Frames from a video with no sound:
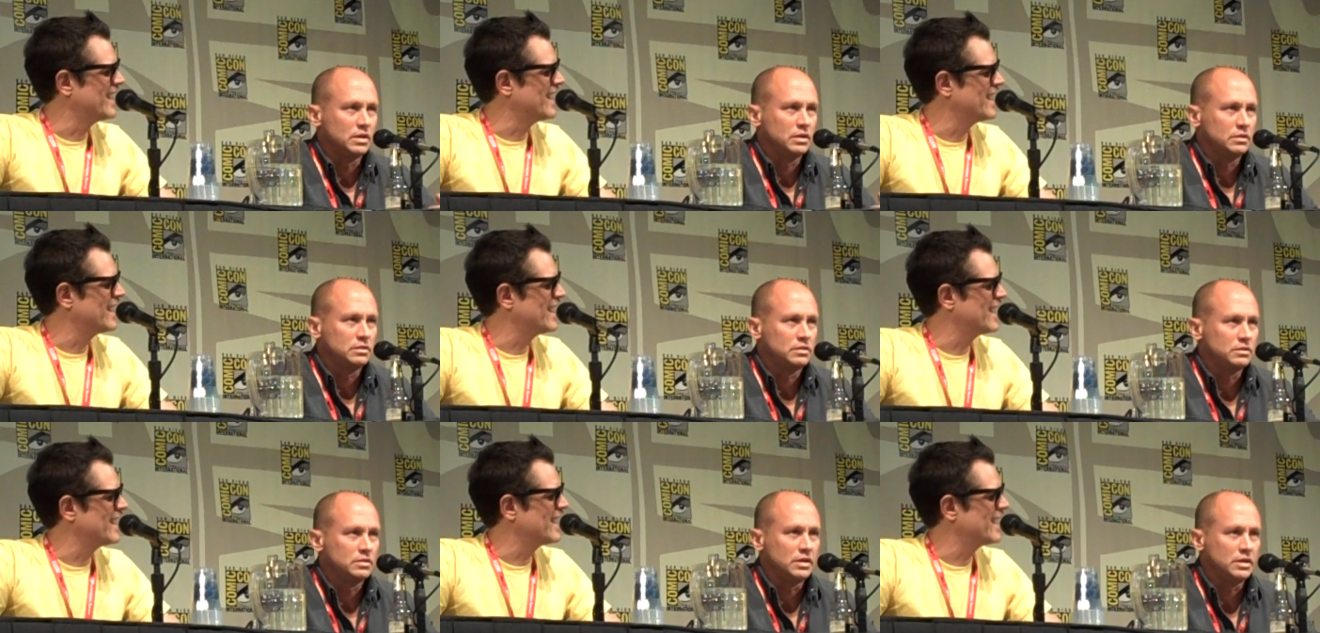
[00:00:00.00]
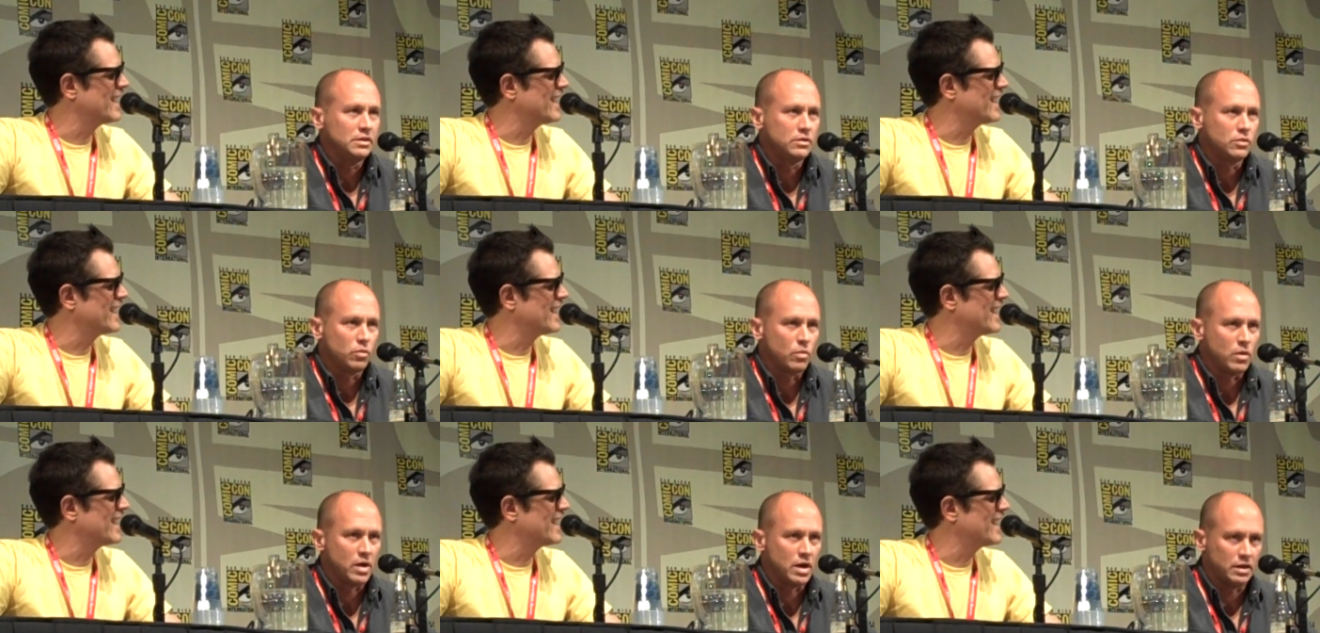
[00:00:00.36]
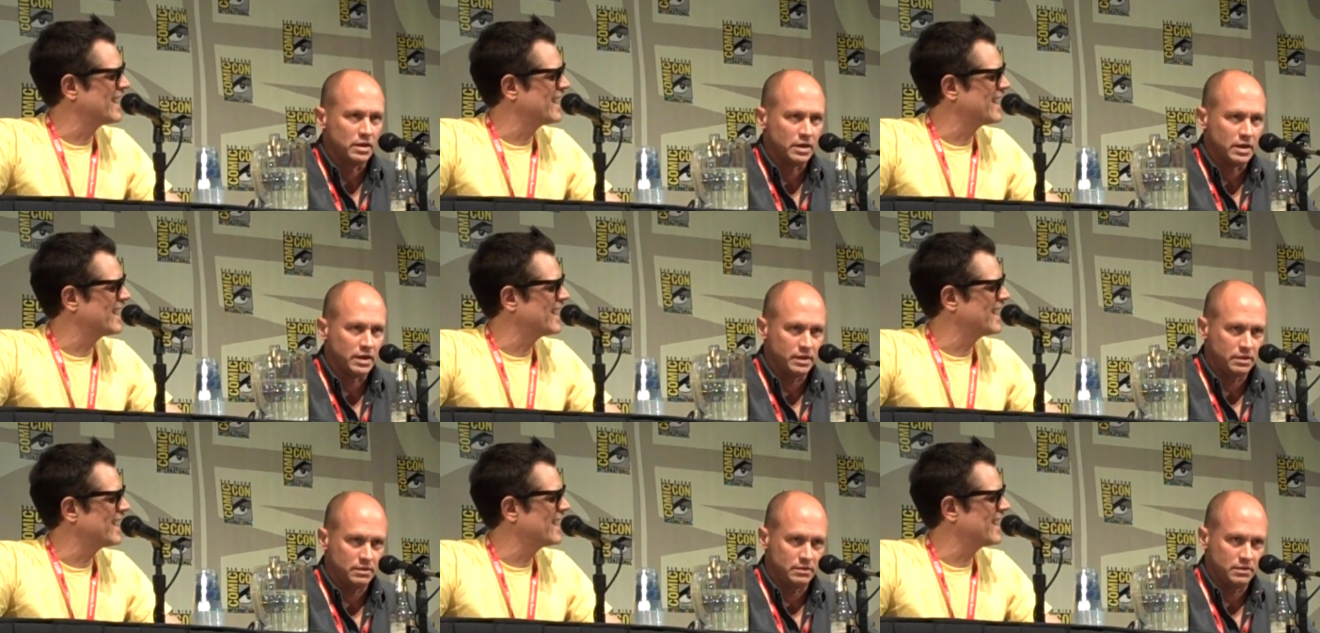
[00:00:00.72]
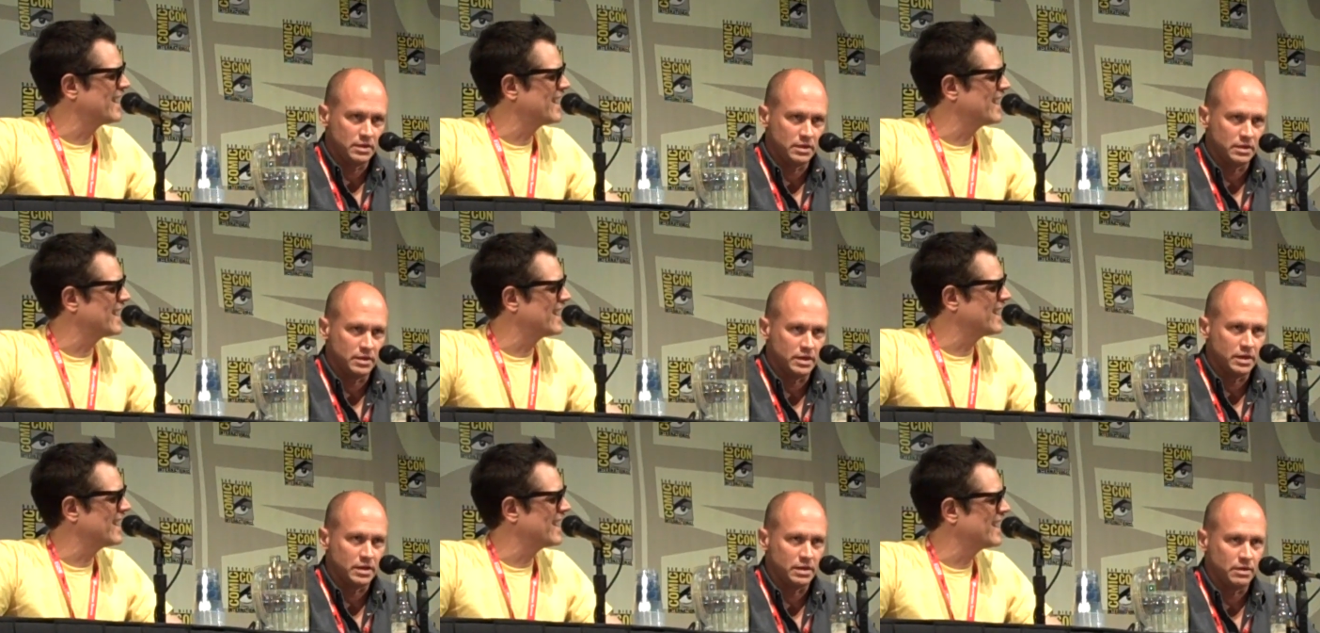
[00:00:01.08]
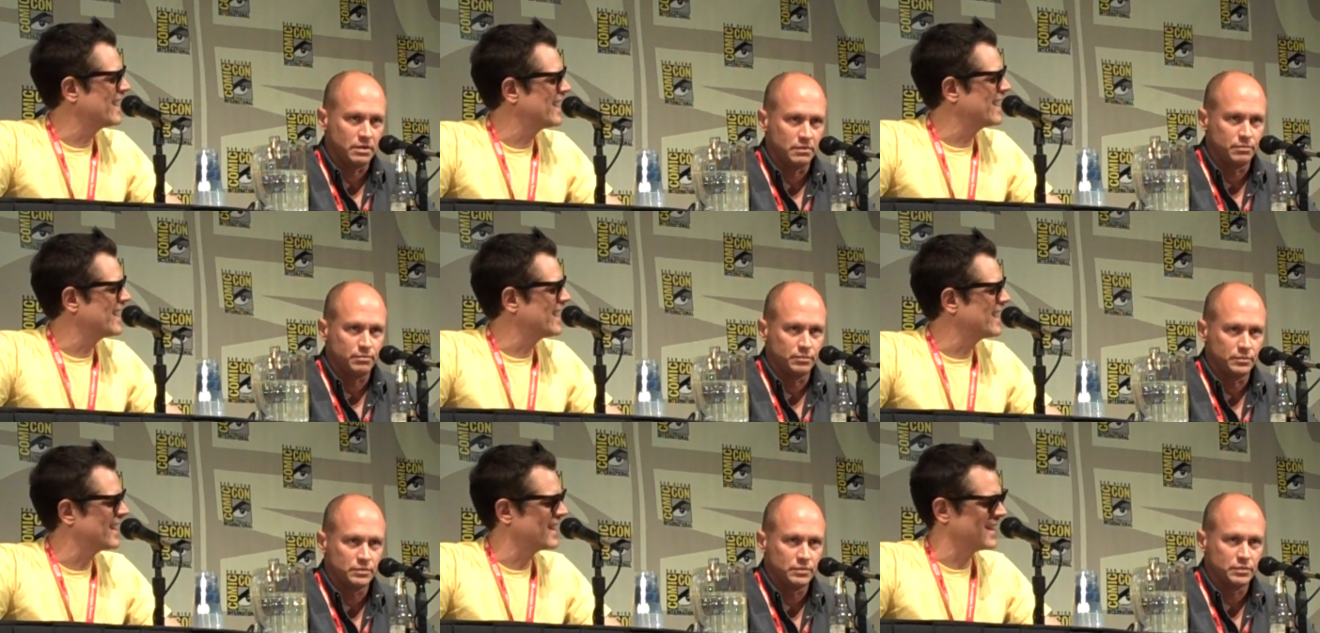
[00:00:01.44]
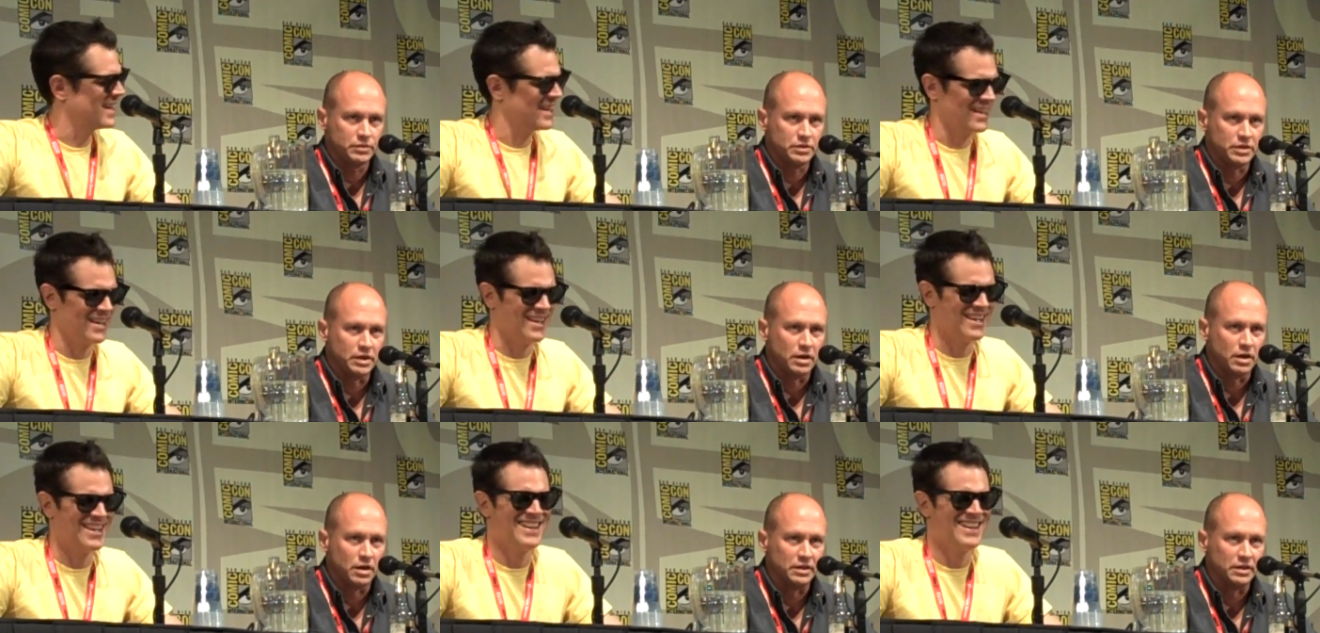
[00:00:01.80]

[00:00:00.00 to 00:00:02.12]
Speaker 1: they see Twilight, and they... so, uh,